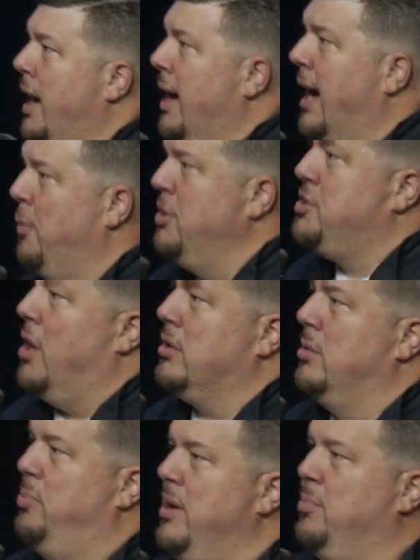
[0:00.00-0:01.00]
I want to talk
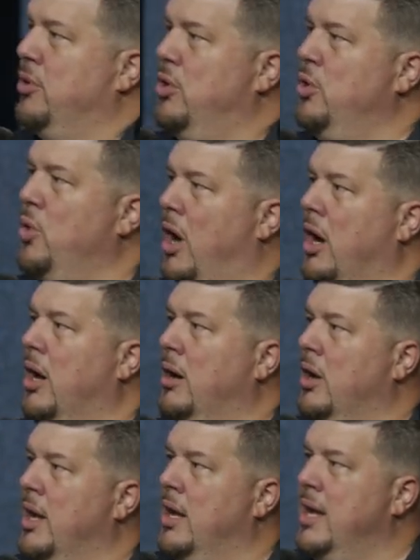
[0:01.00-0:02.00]
to people who are
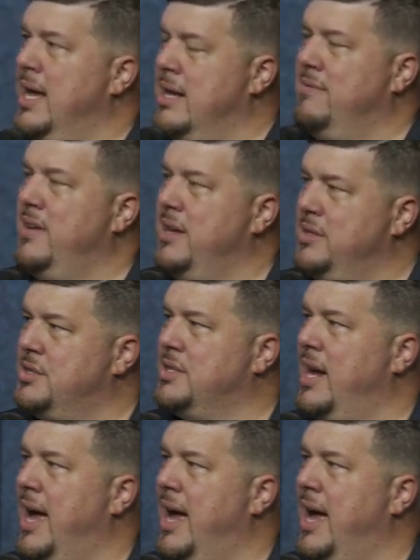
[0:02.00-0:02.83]
envious